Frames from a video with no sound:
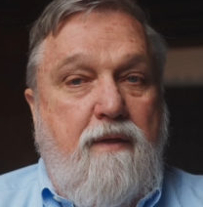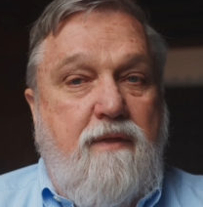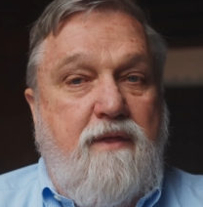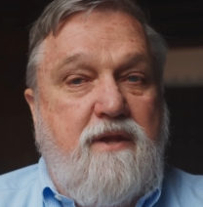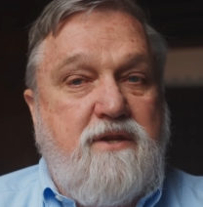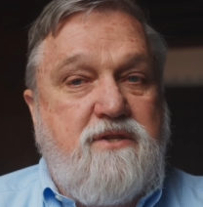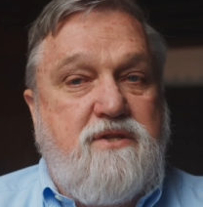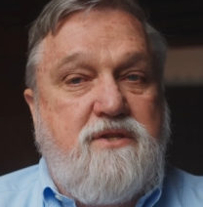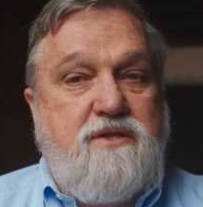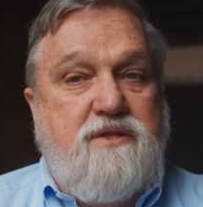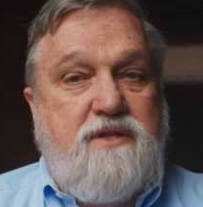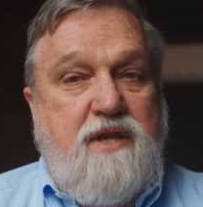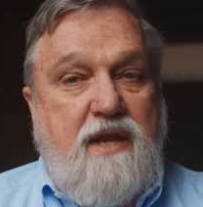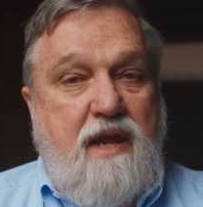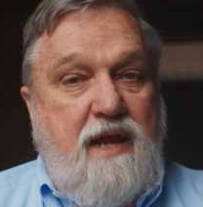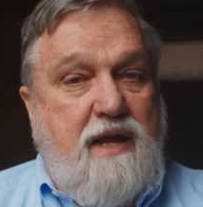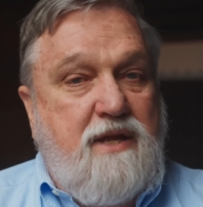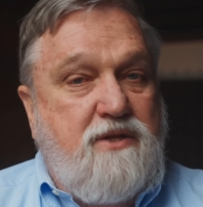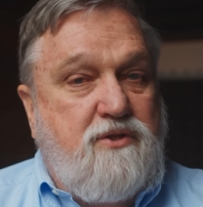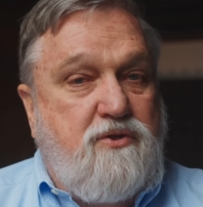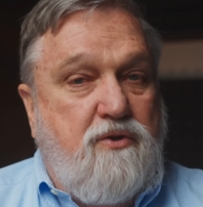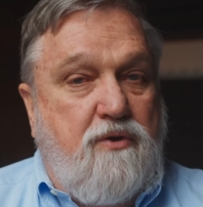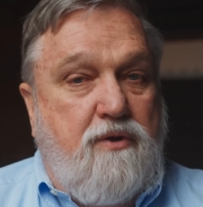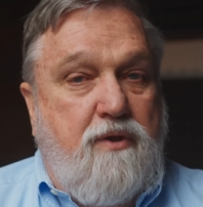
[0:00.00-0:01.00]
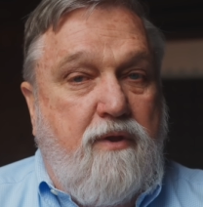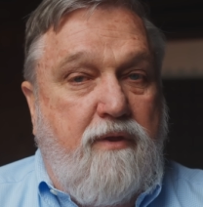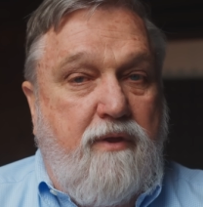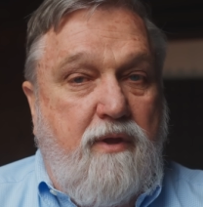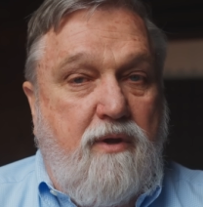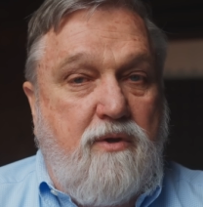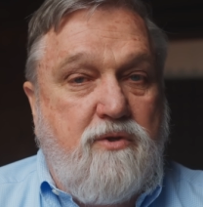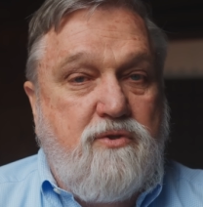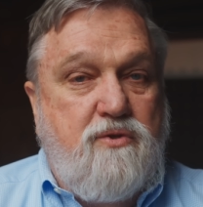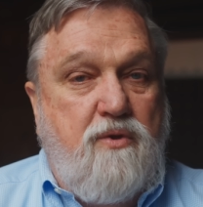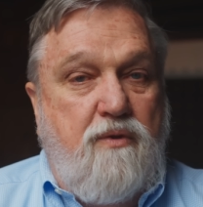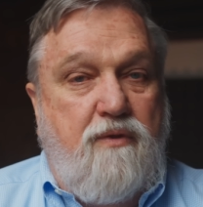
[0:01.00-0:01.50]
This is the answer to
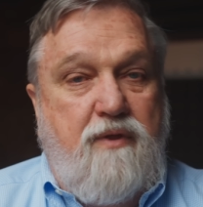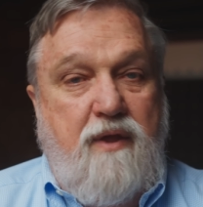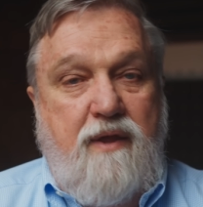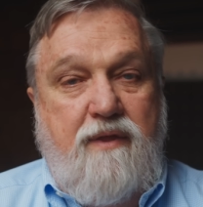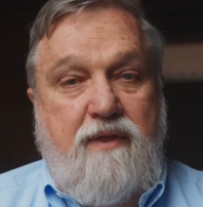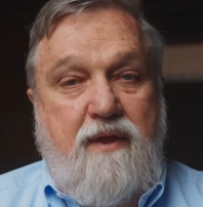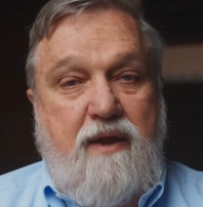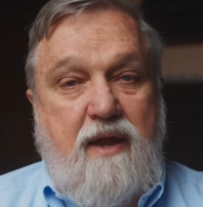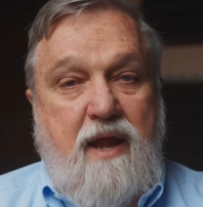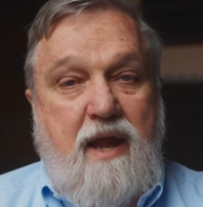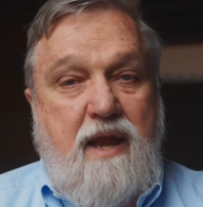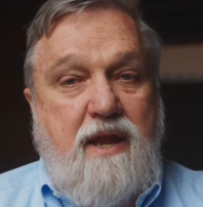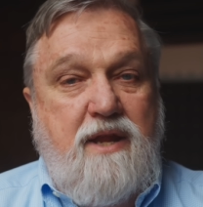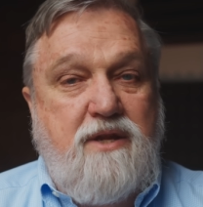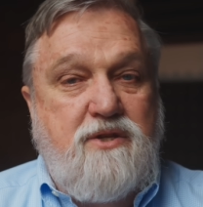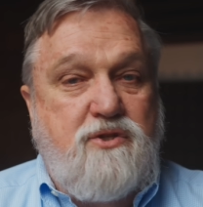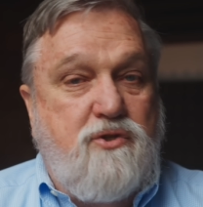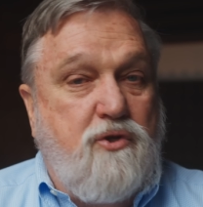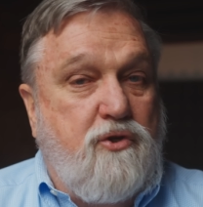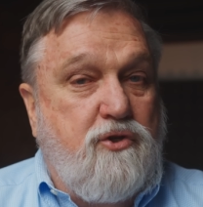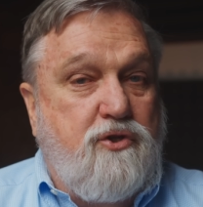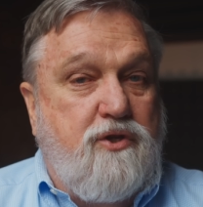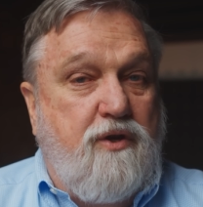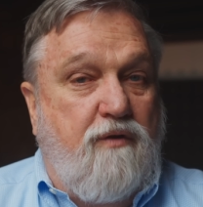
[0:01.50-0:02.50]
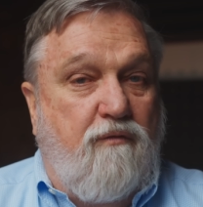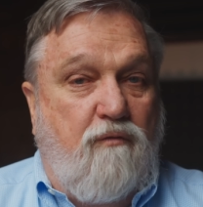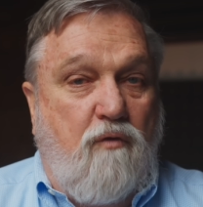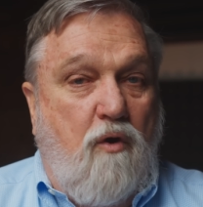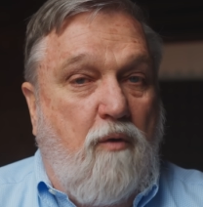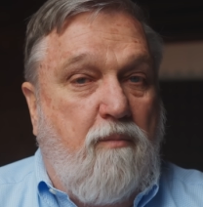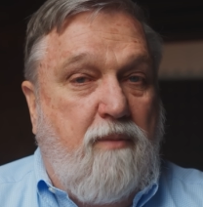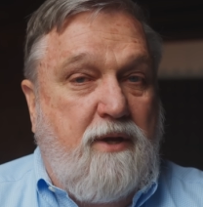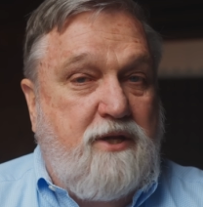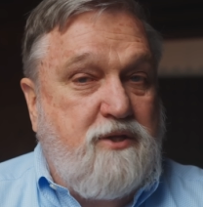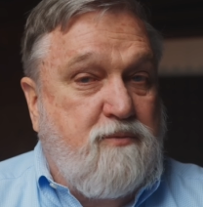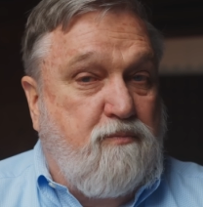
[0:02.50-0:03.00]
those who think that any assertion of
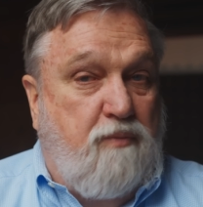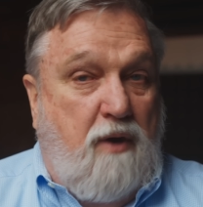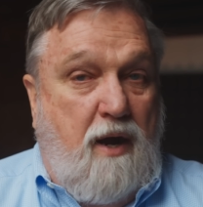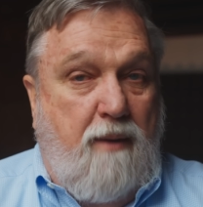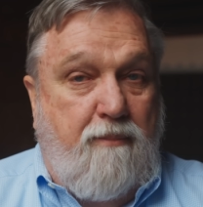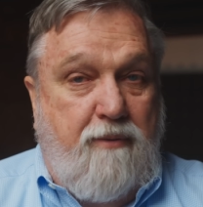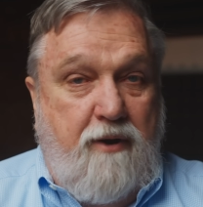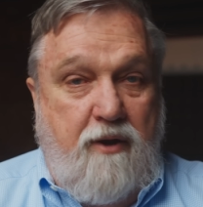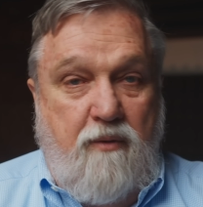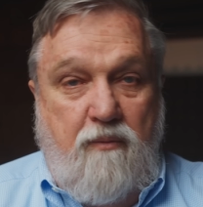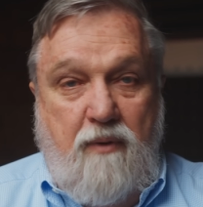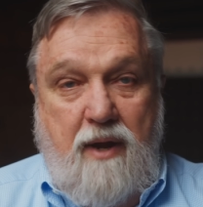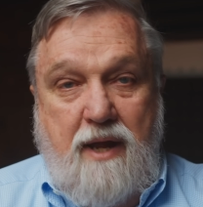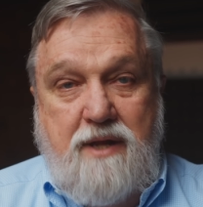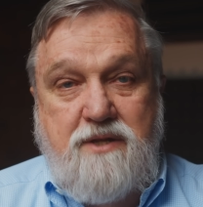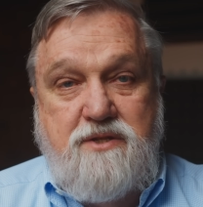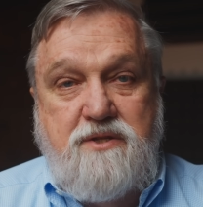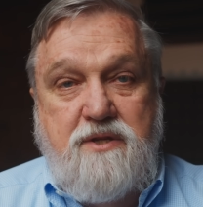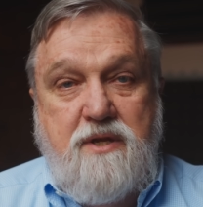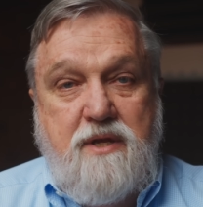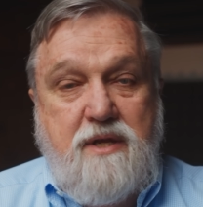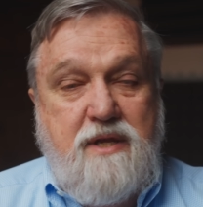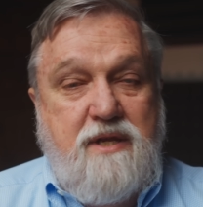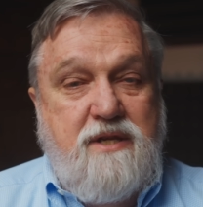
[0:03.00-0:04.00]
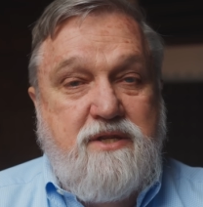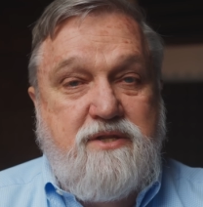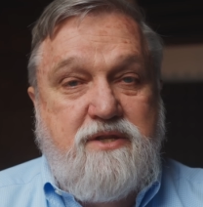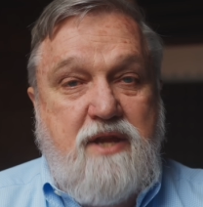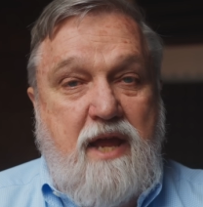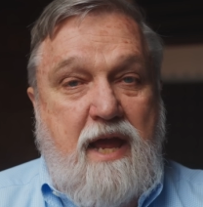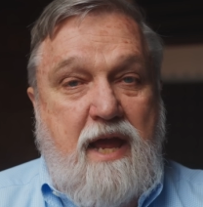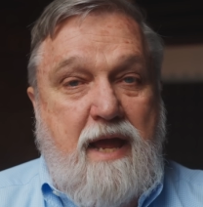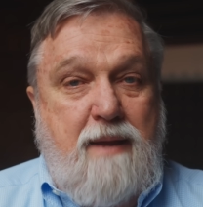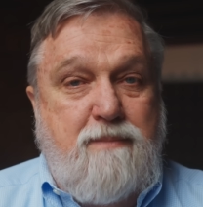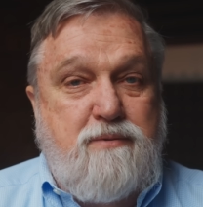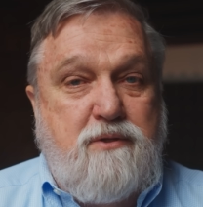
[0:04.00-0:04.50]
robust property rights is
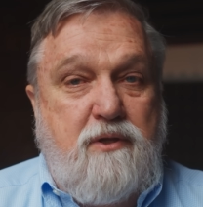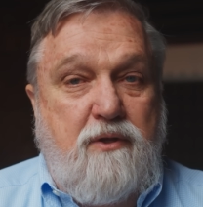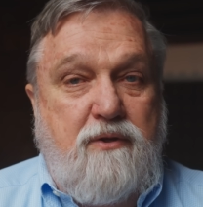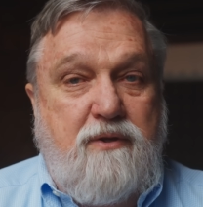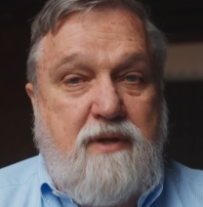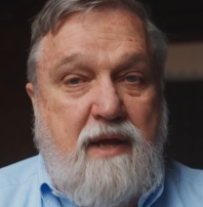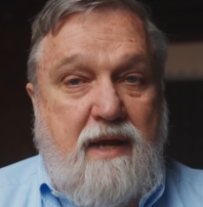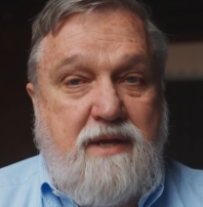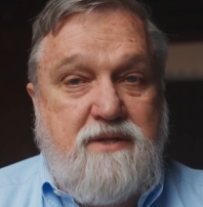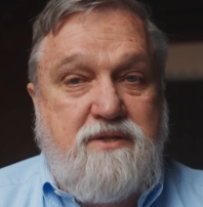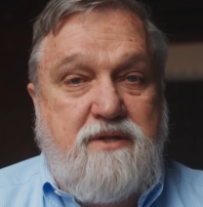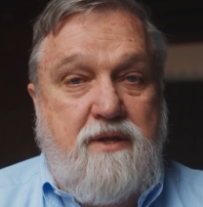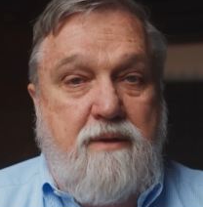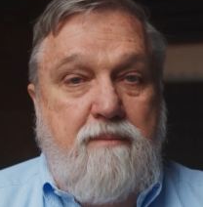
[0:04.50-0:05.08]
to absolutize